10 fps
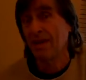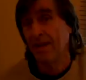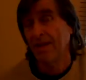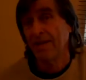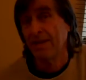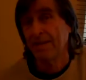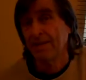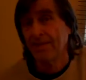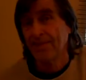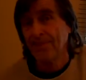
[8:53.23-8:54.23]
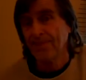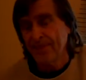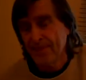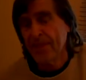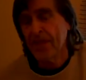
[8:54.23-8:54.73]
do it for himself
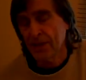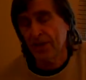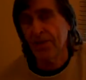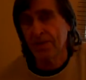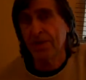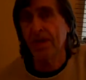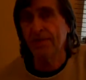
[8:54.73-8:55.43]
or herself